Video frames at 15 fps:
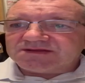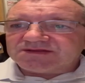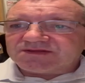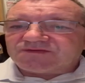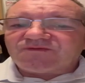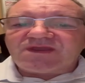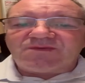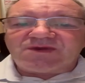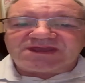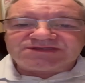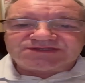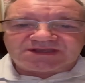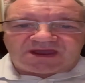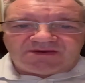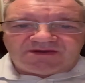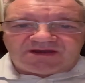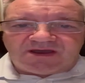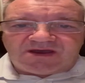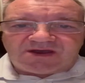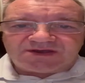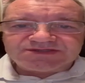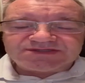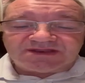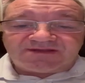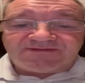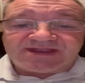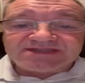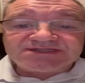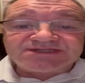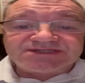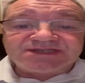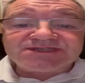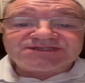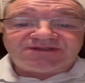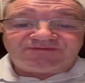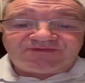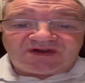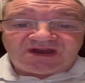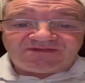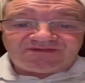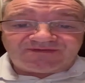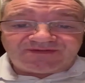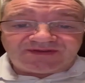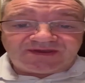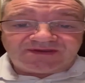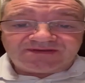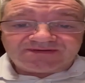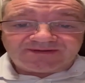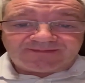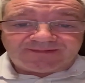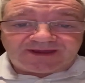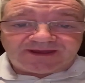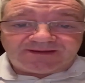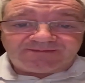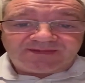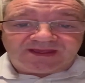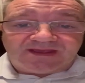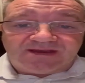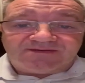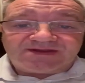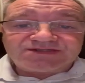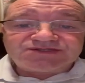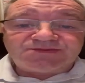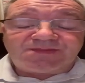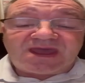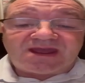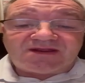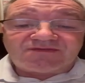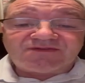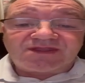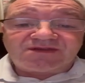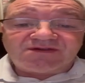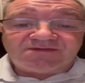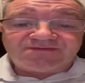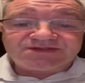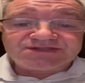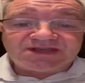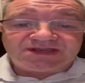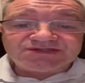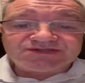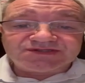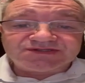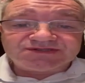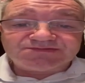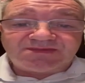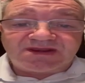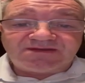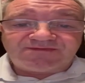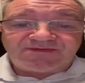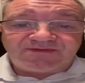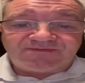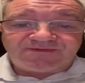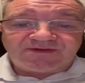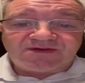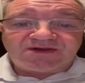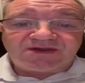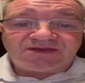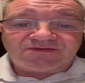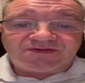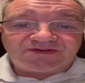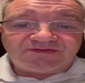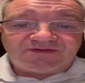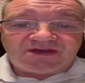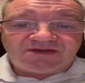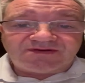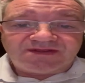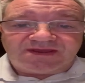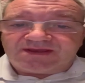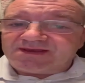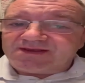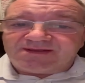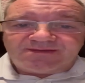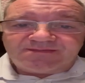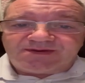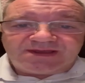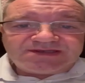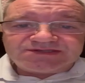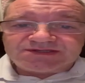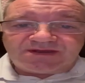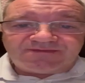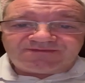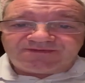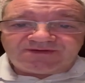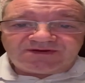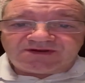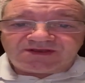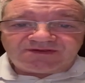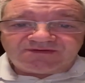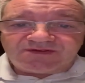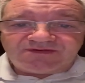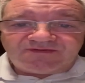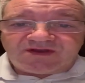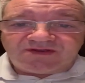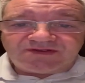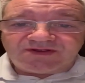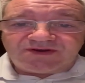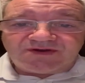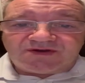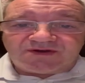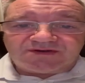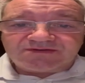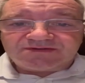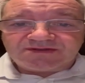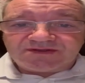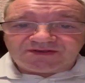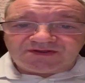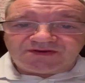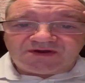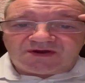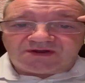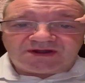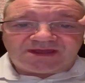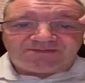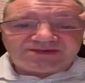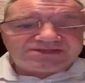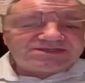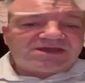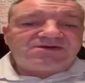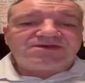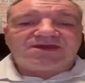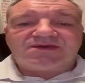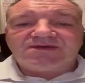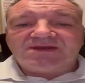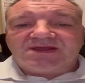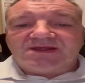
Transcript: 3 weeks ago, I asked, and I've had 65 of you. I've had some harrowing conversations. Many of you feel like you're on your own. Please don't feel like you're on your own. You're not. You're not. Let me tell you,